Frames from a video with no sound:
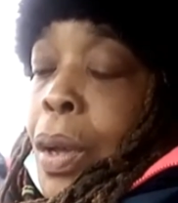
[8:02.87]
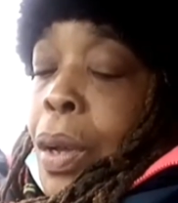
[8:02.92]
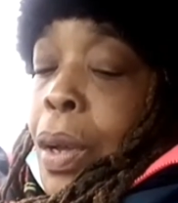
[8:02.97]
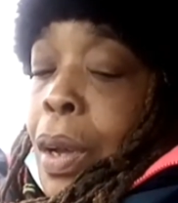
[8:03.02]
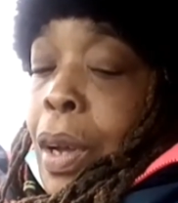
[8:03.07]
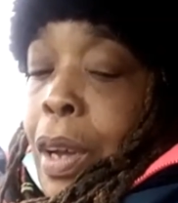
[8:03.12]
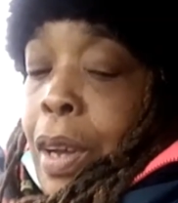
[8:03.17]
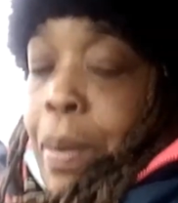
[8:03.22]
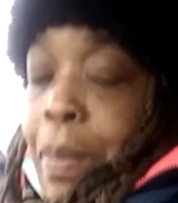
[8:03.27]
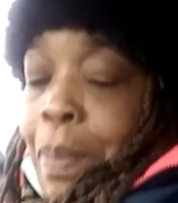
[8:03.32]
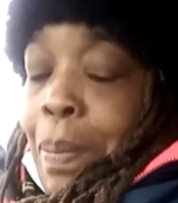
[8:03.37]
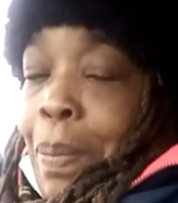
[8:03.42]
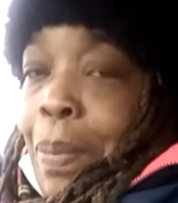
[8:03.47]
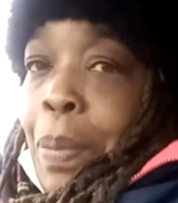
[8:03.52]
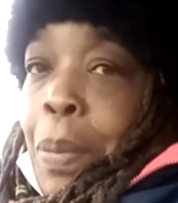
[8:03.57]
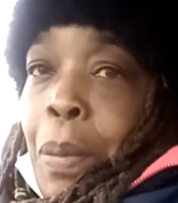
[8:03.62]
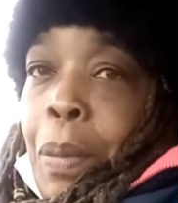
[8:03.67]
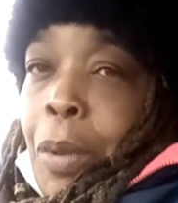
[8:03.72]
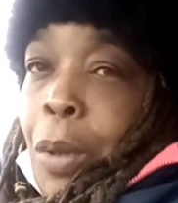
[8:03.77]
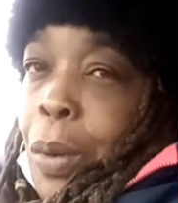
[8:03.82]
Um,
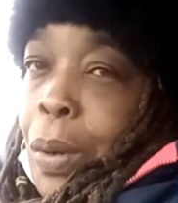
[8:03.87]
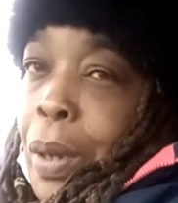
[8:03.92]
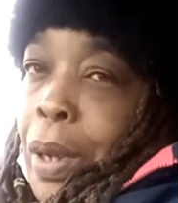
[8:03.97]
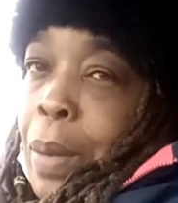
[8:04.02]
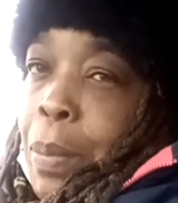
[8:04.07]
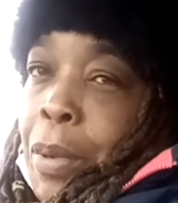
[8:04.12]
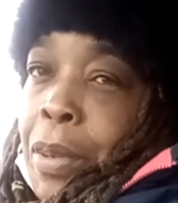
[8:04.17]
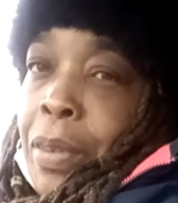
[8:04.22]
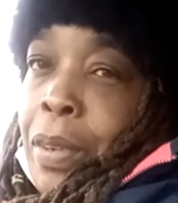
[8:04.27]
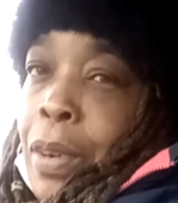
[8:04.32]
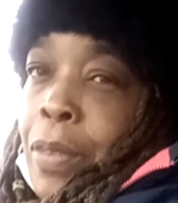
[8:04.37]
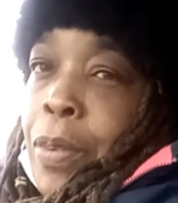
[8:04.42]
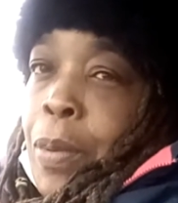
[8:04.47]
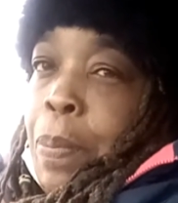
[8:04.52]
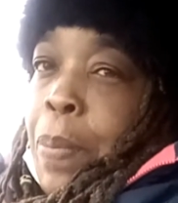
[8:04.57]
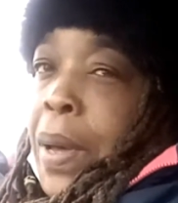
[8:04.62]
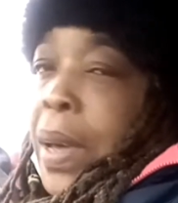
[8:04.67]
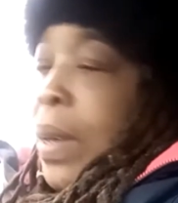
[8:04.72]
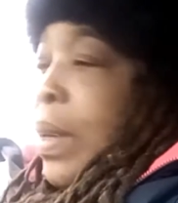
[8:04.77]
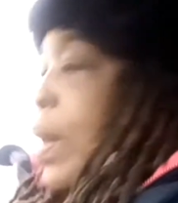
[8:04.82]
gonna get myself a
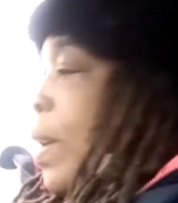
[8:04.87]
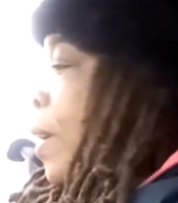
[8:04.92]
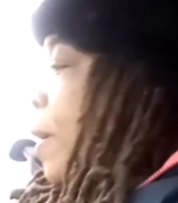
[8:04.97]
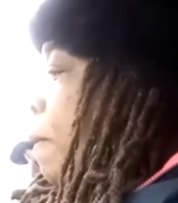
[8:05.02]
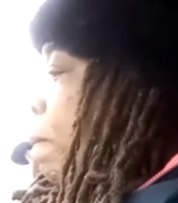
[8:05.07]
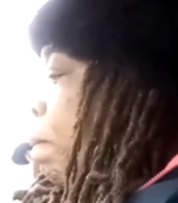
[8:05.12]
patty